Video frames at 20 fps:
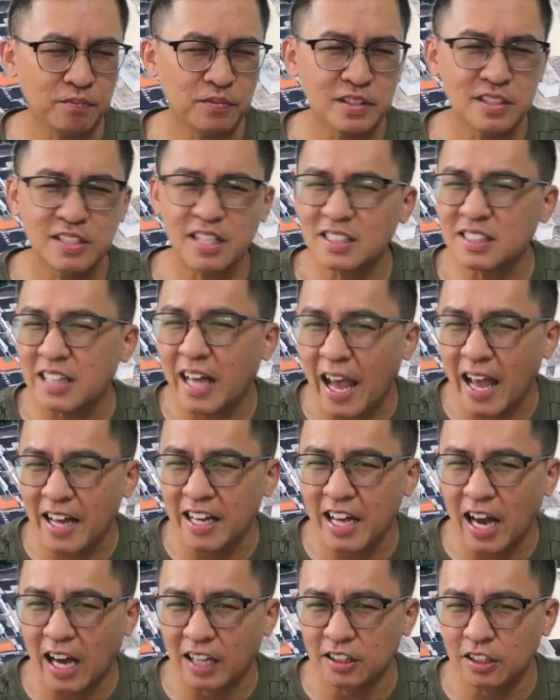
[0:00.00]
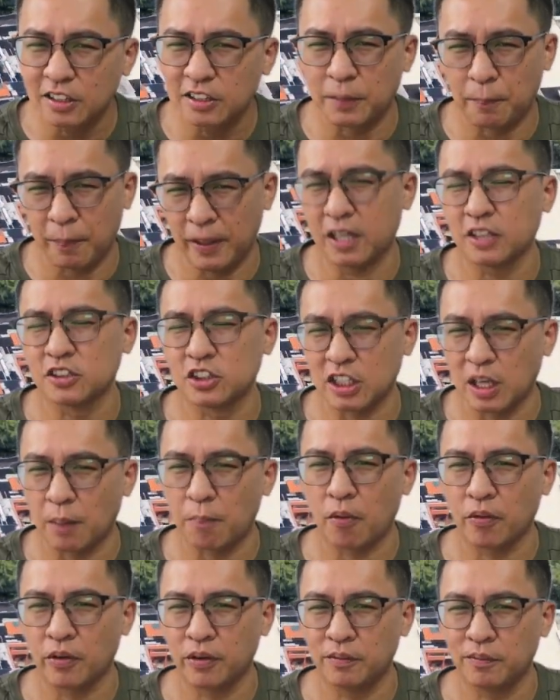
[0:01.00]
just like any other typical
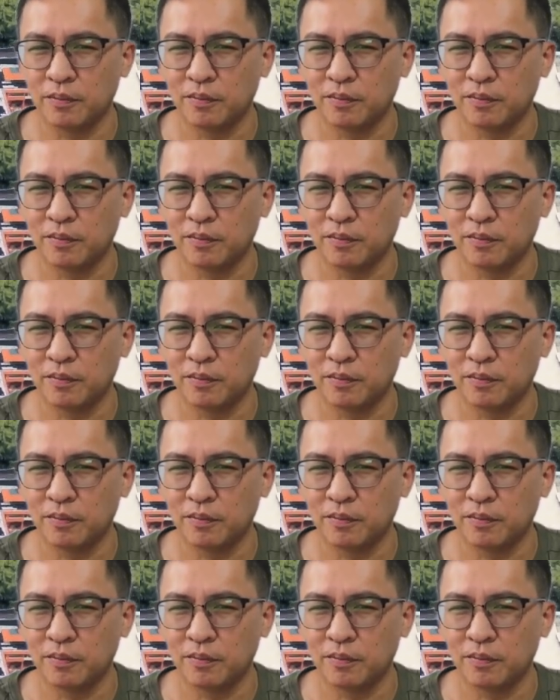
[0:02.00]
Singaporean.